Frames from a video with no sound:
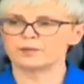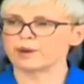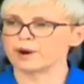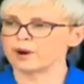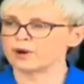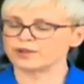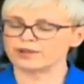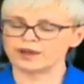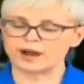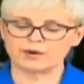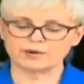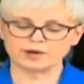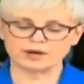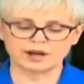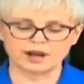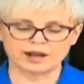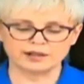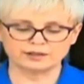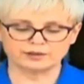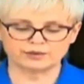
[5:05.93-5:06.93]
Both our
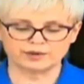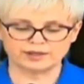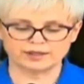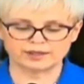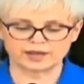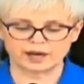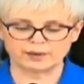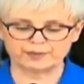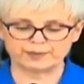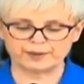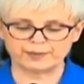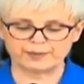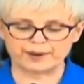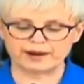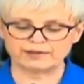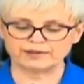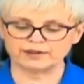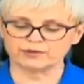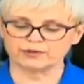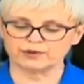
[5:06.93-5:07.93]
countries are
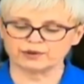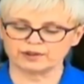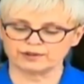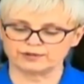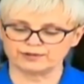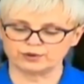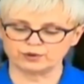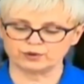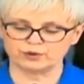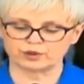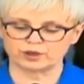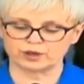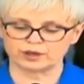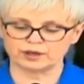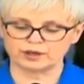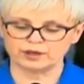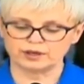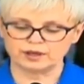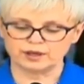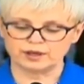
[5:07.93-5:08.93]
preparing for the
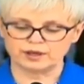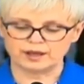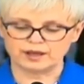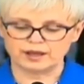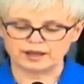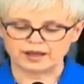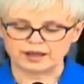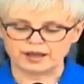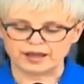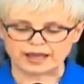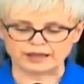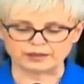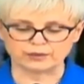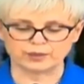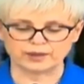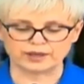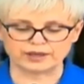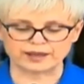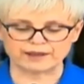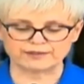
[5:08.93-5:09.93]
future,
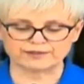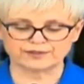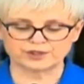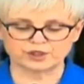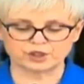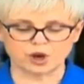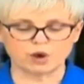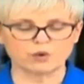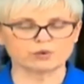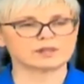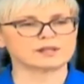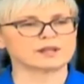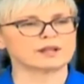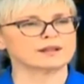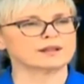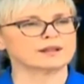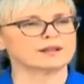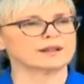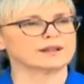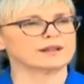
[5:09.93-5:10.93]
and we have
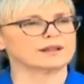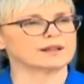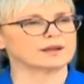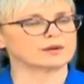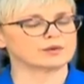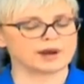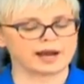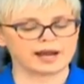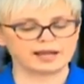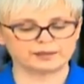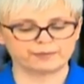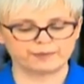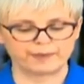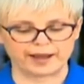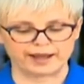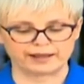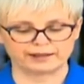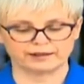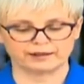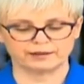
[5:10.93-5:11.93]
chosen the right
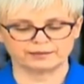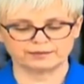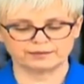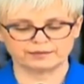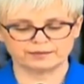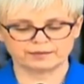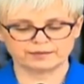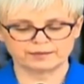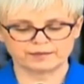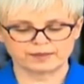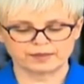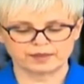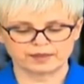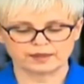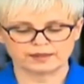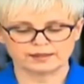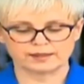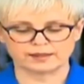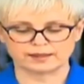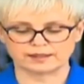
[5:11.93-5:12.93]
path.
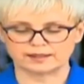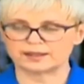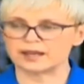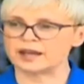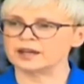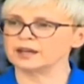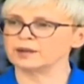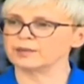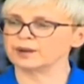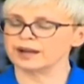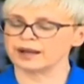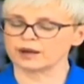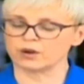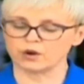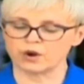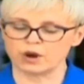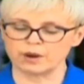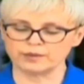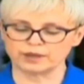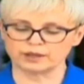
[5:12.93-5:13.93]
Sustainable
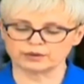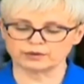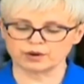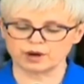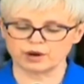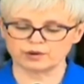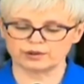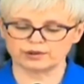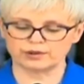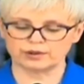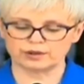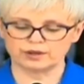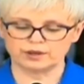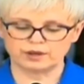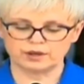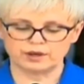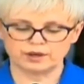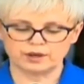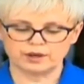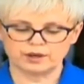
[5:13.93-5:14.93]
economic growth,
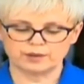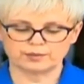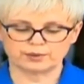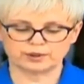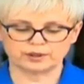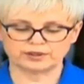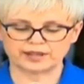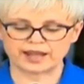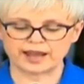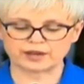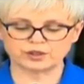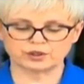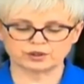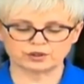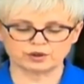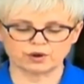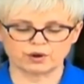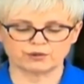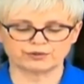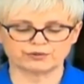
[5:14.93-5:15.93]

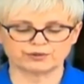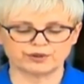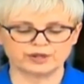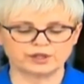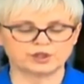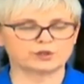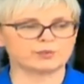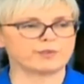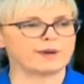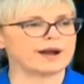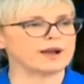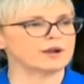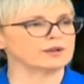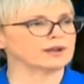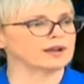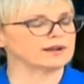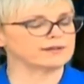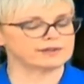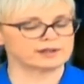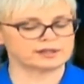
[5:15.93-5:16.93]
protection of rich
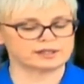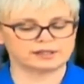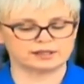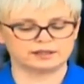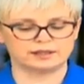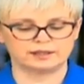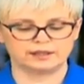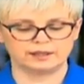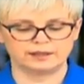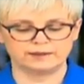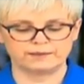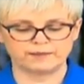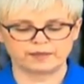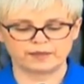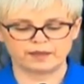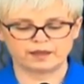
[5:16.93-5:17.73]
biodiversity,